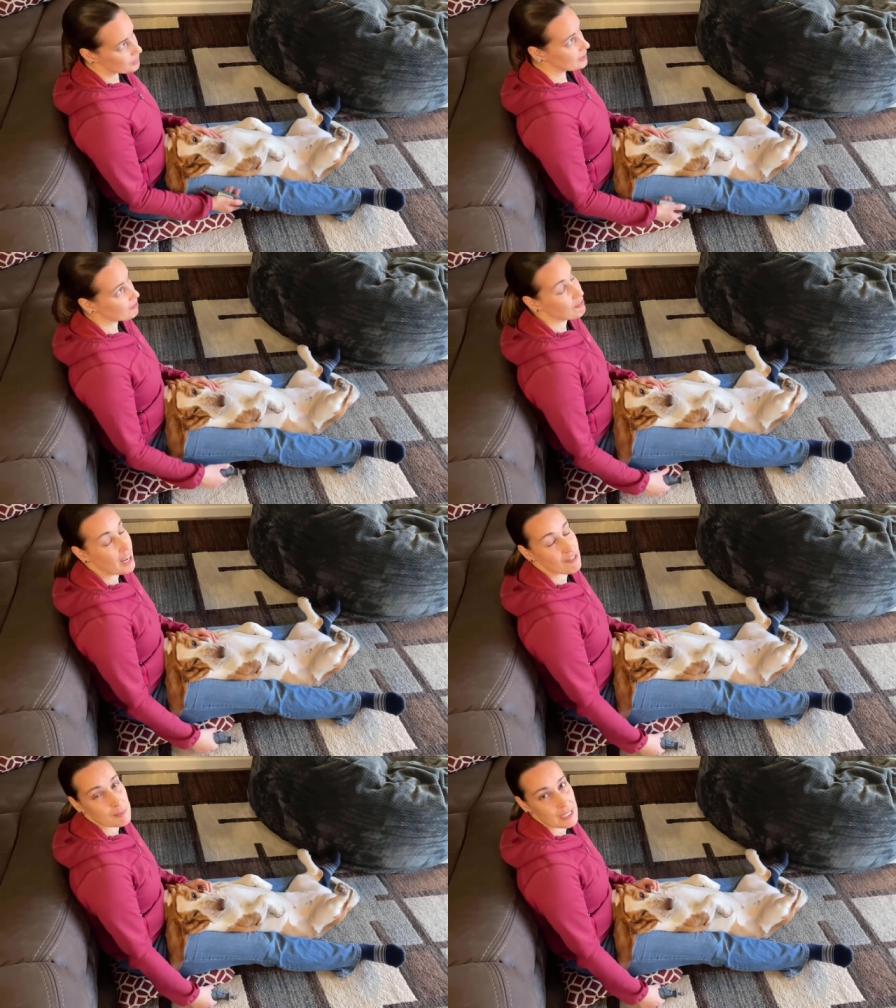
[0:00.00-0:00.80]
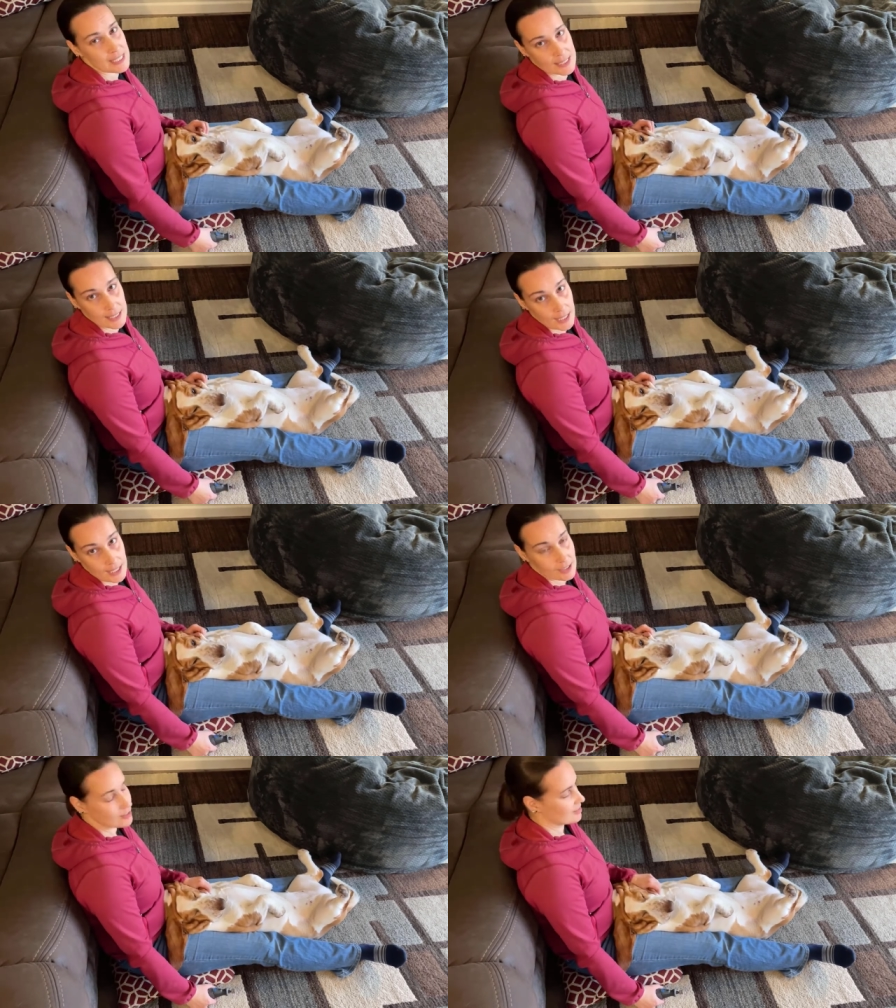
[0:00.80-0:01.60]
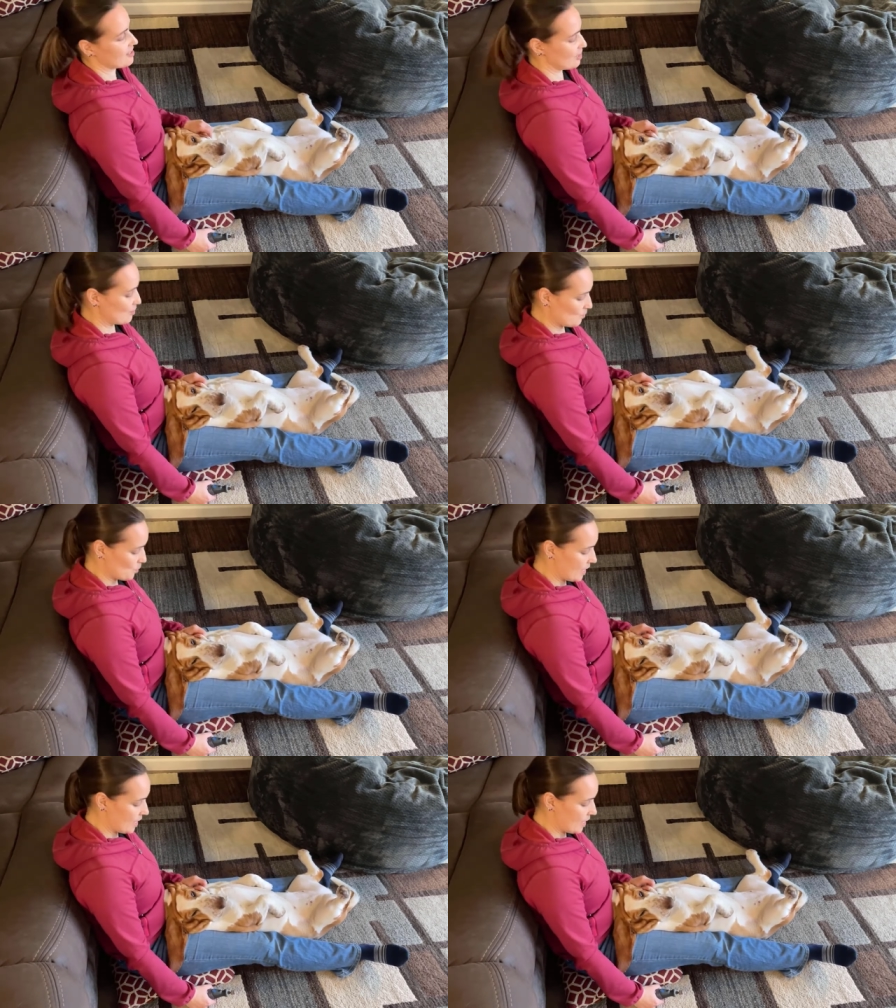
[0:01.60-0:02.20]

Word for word: be like five minutes a day. So